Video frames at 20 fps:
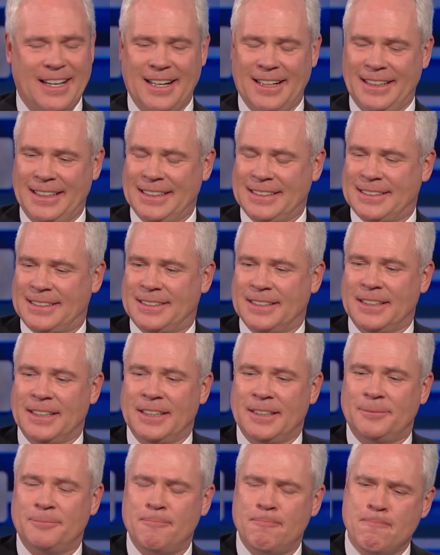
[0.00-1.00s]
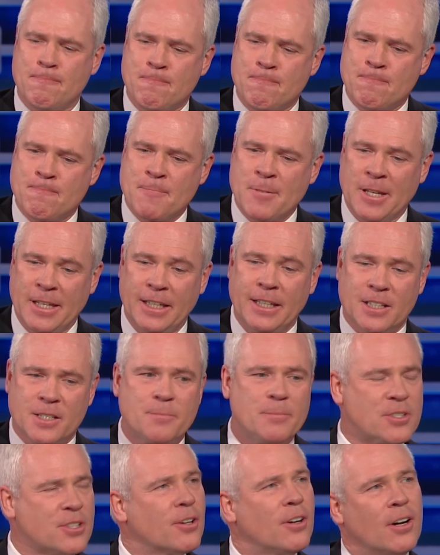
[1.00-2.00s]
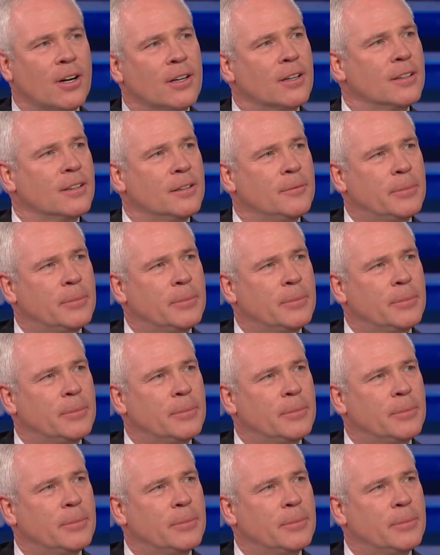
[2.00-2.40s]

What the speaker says: Yeah, it is bizarre.